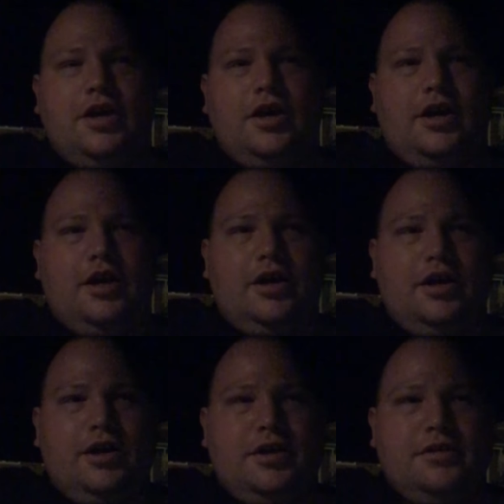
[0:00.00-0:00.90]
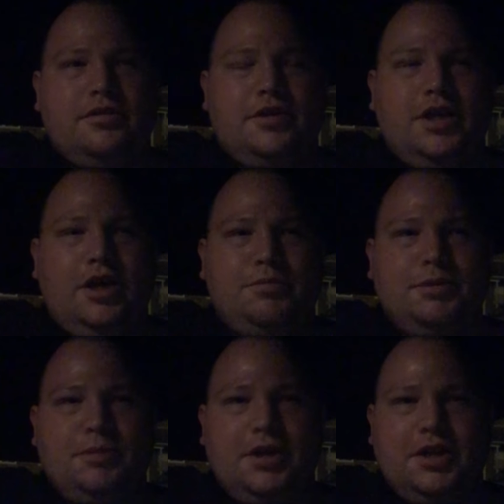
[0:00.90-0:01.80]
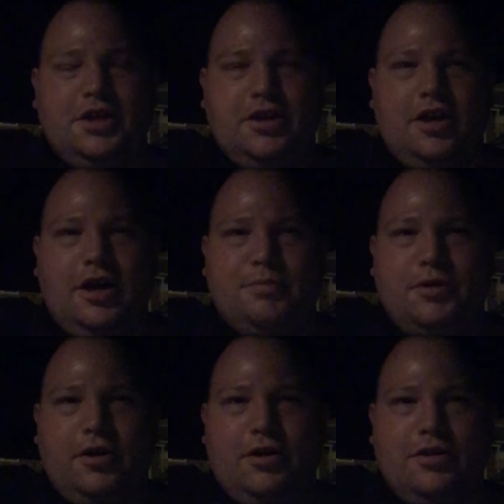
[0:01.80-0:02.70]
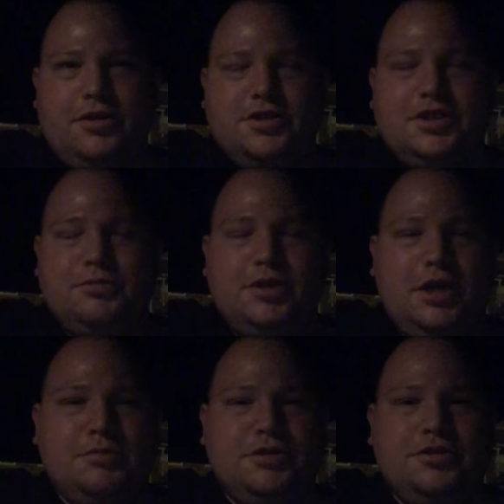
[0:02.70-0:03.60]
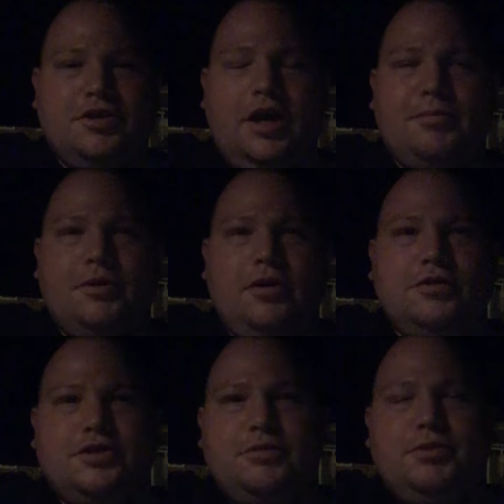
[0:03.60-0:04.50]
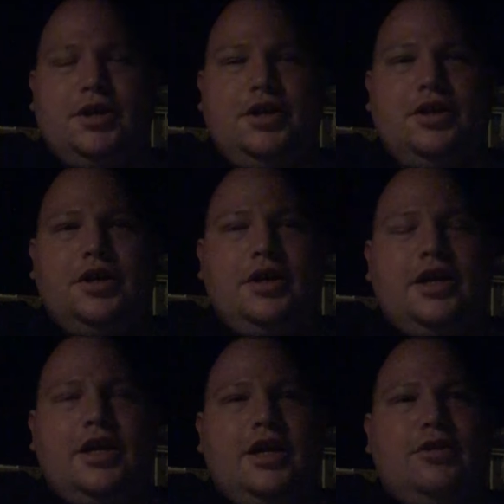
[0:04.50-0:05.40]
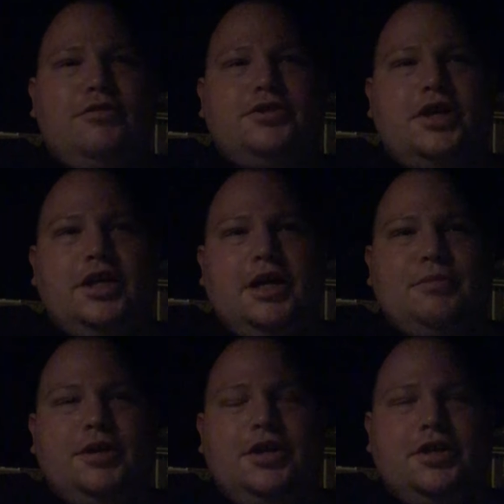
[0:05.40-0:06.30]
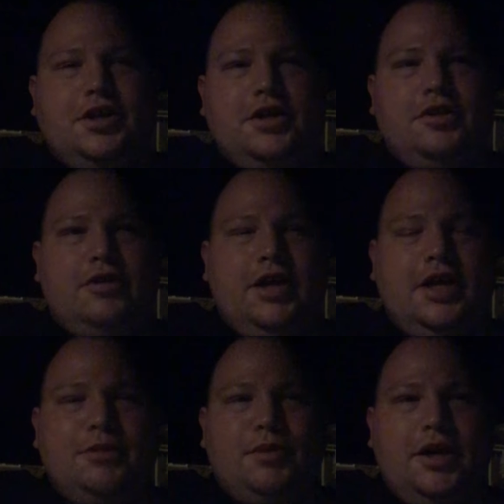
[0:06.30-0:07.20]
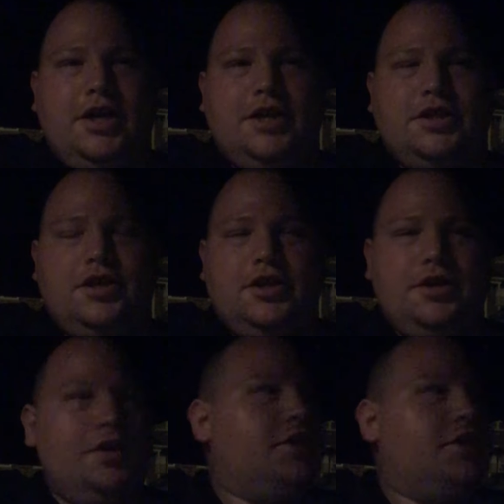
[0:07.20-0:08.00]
helped him get in the cop car, because sometimes those cop cars can be aerodynamic and your head might hit the